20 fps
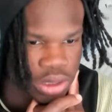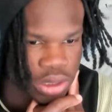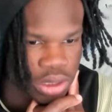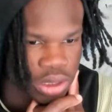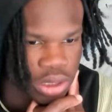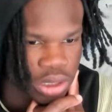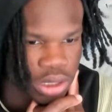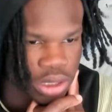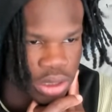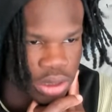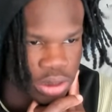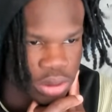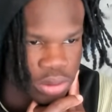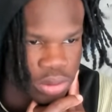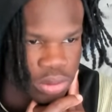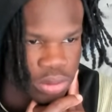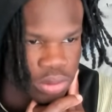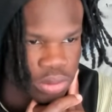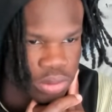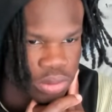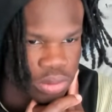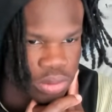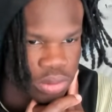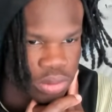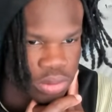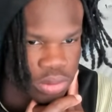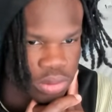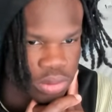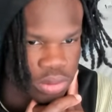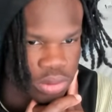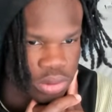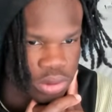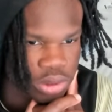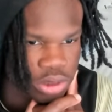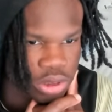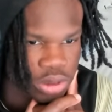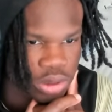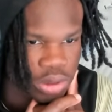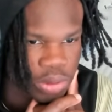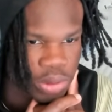Yeah.
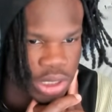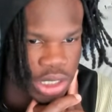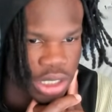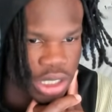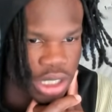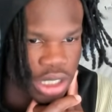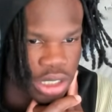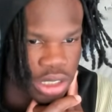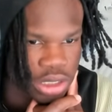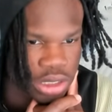So what we got.